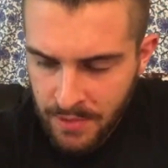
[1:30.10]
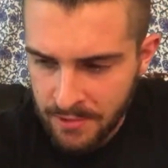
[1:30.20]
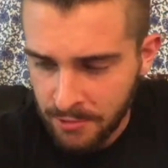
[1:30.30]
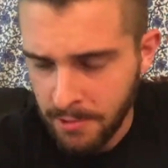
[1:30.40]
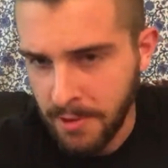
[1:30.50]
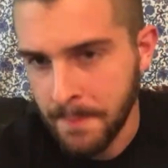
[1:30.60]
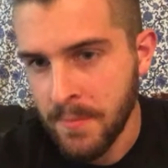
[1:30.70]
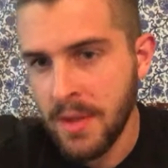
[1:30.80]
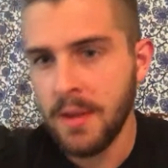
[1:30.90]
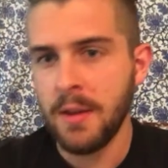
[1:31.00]
So anyway,
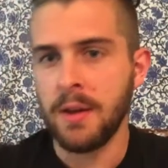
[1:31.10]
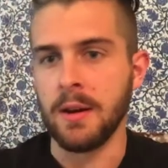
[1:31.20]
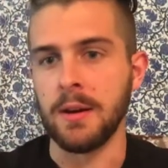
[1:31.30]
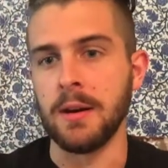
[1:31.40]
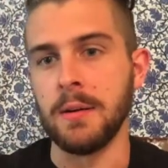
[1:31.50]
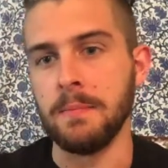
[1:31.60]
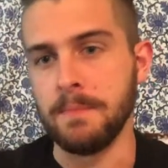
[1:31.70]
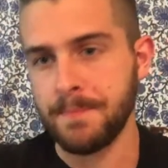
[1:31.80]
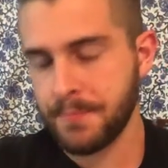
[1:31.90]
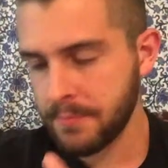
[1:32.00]

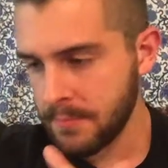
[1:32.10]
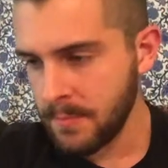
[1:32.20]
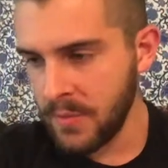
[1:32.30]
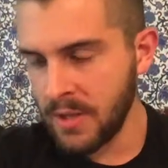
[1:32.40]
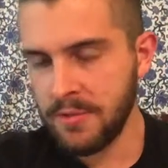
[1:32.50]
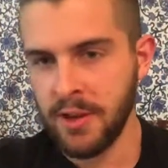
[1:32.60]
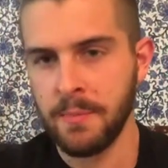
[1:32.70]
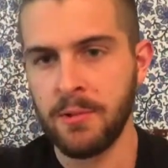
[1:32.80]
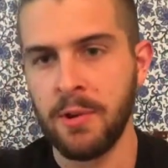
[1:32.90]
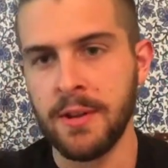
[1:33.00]

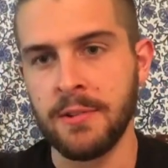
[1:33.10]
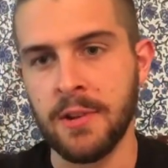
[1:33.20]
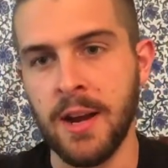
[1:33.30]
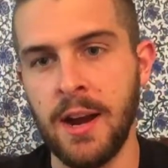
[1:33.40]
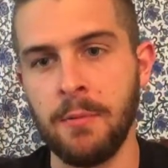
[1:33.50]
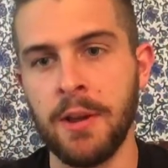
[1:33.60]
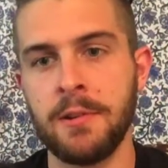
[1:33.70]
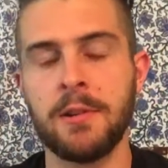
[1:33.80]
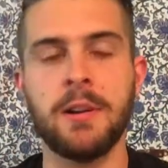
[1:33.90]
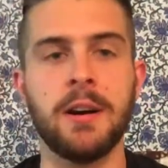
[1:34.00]
talking about running during hot
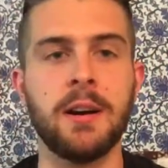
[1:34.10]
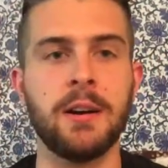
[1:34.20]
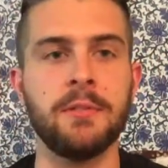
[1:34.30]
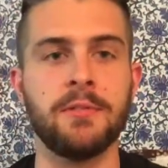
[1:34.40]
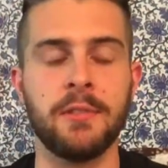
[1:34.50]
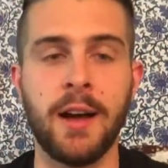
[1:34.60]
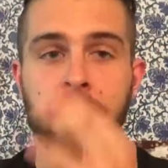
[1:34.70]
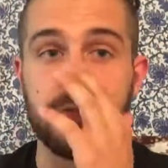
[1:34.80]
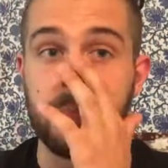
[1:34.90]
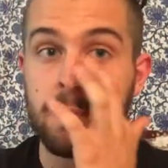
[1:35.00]
weather, there's a
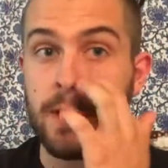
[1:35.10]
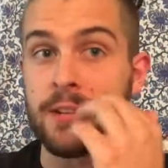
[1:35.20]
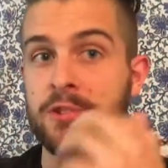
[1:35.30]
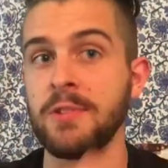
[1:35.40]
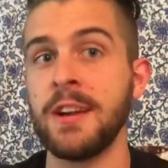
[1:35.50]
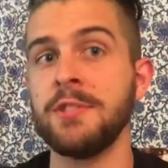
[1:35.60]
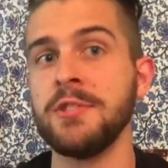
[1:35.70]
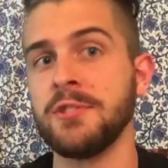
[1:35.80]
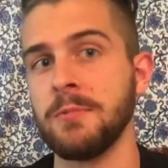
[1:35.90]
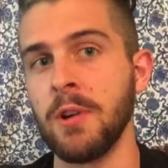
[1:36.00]
lot of
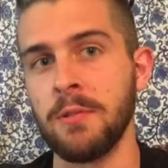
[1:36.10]
strategies to